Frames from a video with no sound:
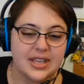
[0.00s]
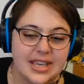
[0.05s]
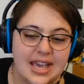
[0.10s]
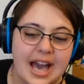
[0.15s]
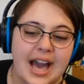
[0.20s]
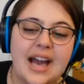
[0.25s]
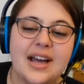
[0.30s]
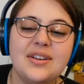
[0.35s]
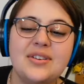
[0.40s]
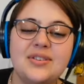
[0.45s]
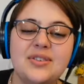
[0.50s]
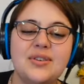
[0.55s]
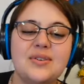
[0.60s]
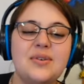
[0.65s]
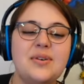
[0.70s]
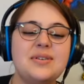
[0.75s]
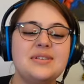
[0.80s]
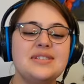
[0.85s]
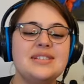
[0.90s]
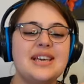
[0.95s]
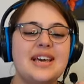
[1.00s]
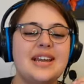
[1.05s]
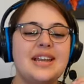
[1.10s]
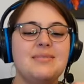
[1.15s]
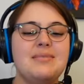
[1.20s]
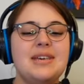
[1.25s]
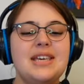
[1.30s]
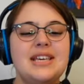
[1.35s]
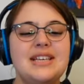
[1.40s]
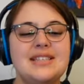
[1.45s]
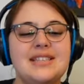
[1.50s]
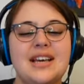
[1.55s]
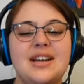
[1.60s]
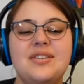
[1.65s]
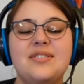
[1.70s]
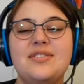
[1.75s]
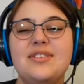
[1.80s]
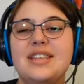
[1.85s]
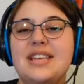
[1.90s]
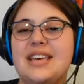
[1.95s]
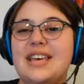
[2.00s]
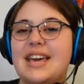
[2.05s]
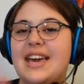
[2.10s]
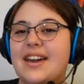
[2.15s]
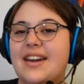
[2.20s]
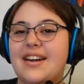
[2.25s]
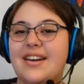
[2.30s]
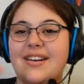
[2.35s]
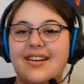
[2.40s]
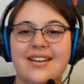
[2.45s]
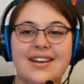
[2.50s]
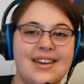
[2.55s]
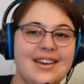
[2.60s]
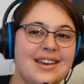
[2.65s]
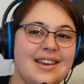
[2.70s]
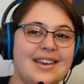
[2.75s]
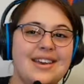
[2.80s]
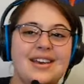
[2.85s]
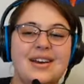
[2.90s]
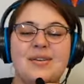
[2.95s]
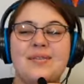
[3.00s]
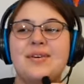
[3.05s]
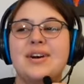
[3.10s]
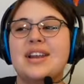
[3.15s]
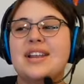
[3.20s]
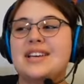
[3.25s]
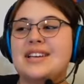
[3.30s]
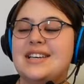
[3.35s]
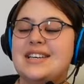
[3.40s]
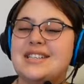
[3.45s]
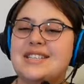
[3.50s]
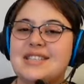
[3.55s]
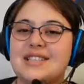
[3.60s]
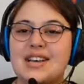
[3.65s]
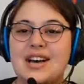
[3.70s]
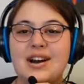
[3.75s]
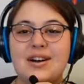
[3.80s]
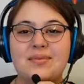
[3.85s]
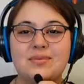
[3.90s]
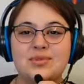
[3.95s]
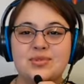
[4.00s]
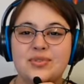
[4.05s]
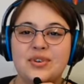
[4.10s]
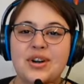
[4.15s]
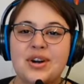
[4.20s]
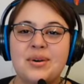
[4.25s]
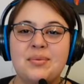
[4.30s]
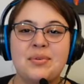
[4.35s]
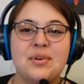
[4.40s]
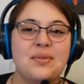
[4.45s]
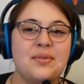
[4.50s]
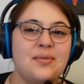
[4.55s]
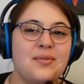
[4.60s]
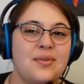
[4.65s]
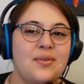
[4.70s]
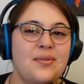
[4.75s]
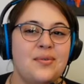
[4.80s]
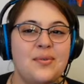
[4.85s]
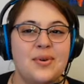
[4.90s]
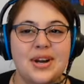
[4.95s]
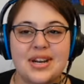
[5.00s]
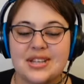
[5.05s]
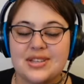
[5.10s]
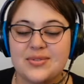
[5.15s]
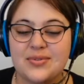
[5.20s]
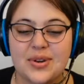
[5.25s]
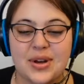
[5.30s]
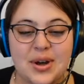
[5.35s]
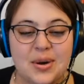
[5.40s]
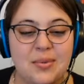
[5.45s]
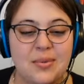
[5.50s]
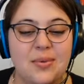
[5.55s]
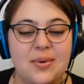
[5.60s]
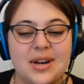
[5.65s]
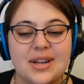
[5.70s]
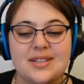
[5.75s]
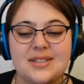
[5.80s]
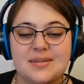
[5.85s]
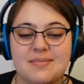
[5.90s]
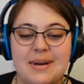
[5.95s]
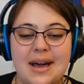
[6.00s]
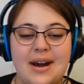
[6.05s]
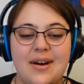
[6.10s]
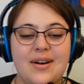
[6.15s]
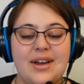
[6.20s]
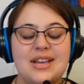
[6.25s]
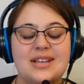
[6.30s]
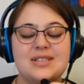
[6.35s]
Yeah, I don't know what was getting me. Is I don't really care what it comes from or what it's from or what it's about.